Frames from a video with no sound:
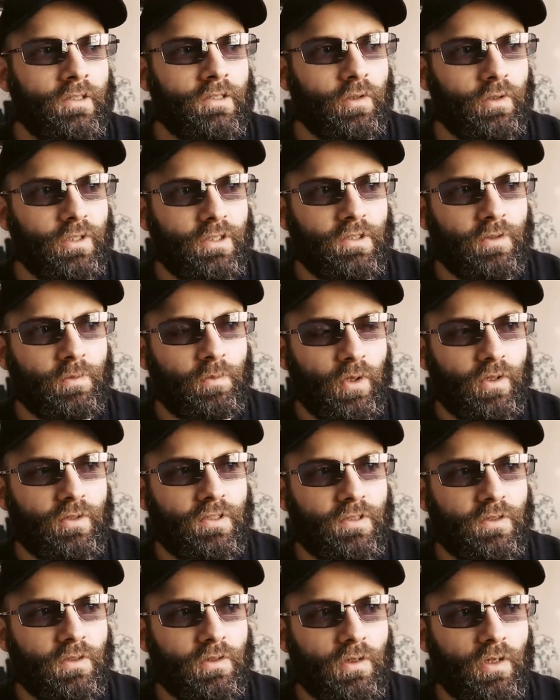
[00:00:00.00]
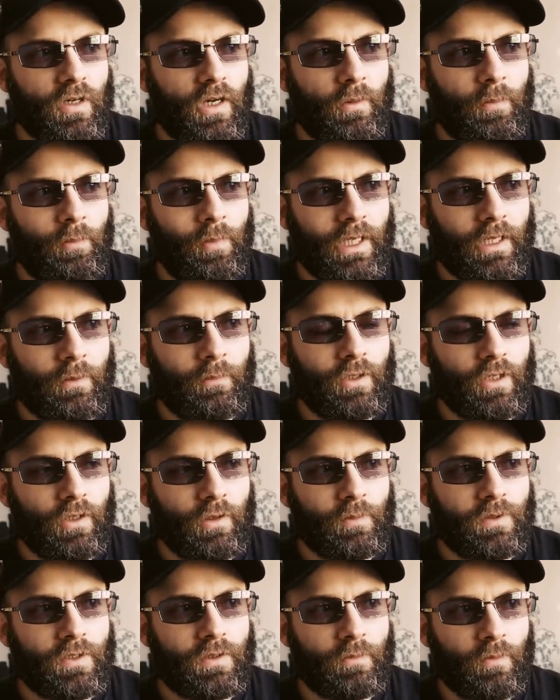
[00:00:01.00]
So he's supposed to pick me
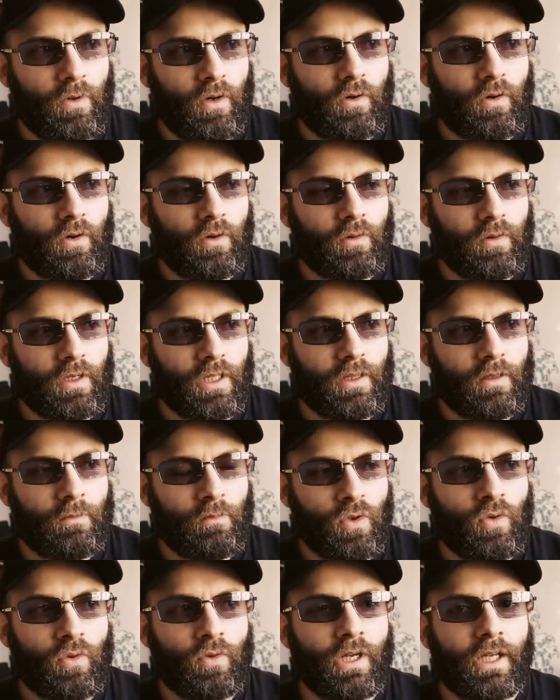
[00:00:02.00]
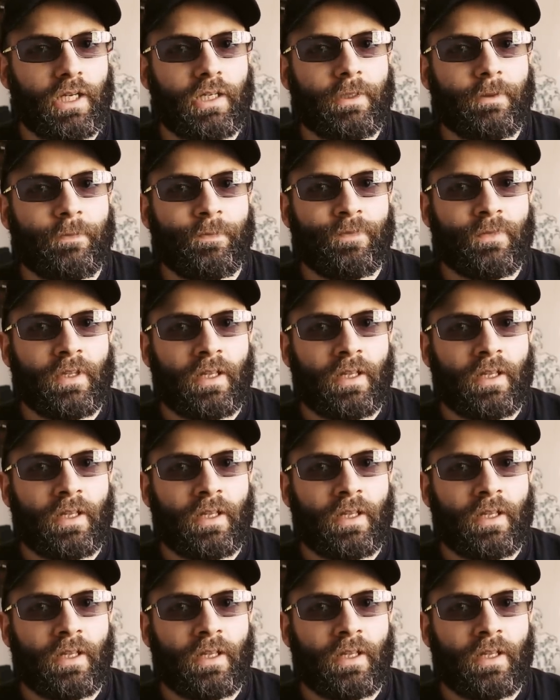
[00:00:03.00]
up tomorrow in the morning,